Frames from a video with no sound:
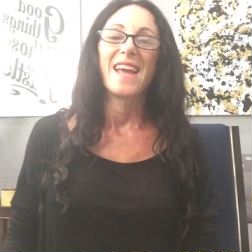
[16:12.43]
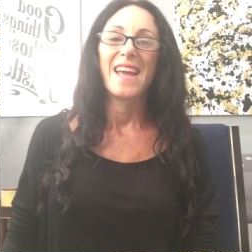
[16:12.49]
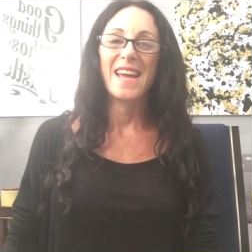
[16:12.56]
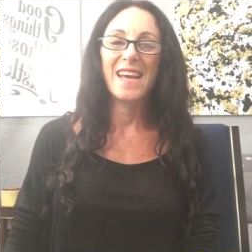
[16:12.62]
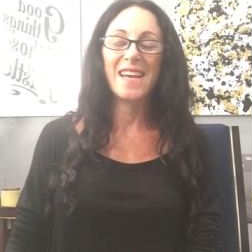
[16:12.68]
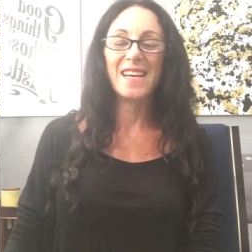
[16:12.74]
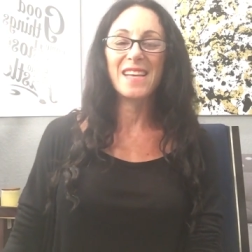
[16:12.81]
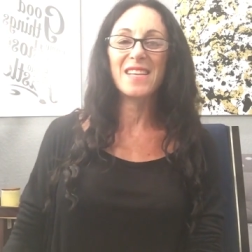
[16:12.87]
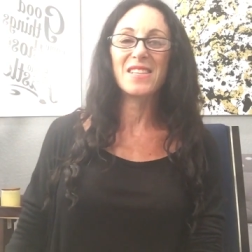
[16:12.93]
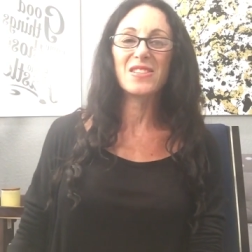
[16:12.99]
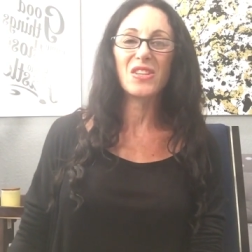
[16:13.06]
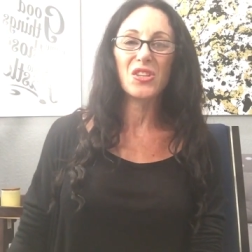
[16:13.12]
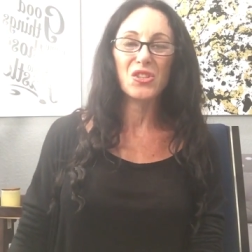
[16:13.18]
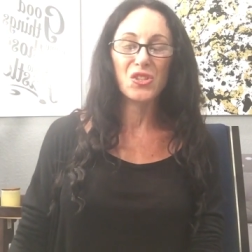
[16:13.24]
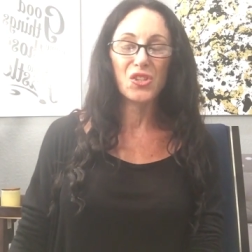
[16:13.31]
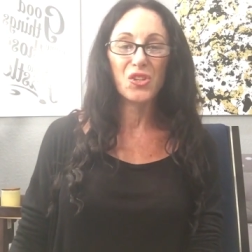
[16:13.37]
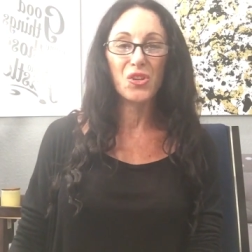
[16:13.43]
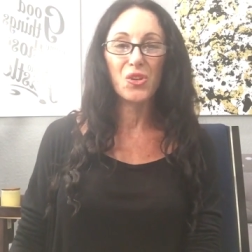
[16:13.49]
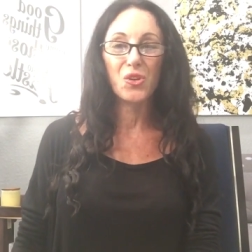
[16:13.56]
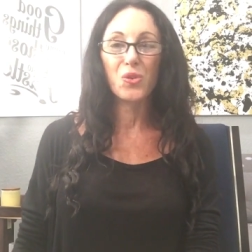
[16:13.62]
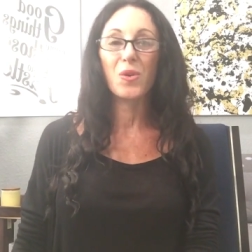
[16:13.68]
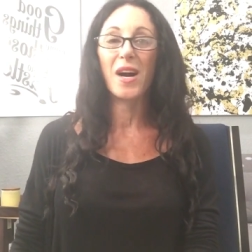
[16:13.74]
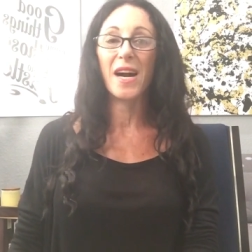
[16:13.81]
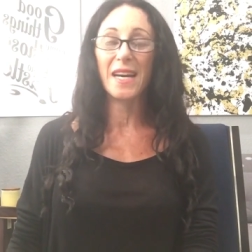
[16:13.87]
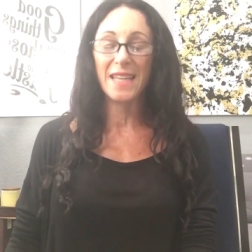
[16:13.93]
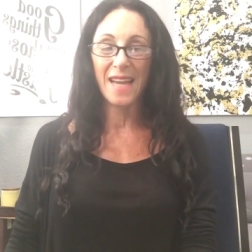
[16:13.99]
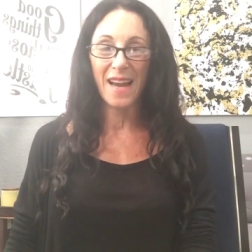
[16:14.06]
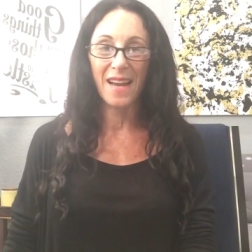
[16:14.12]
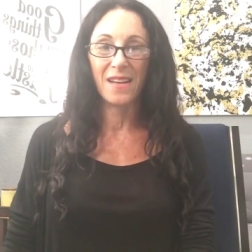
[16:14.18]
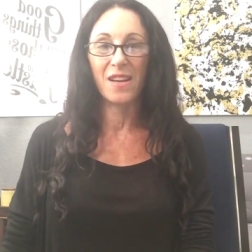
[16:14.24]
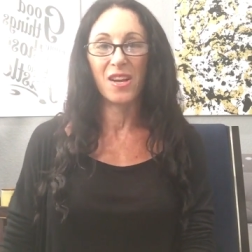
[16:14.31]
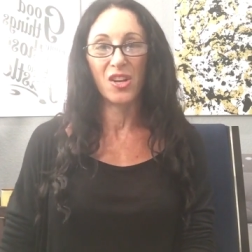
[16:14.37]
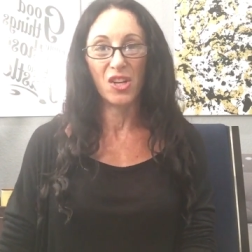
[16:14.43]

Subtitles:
is to, again,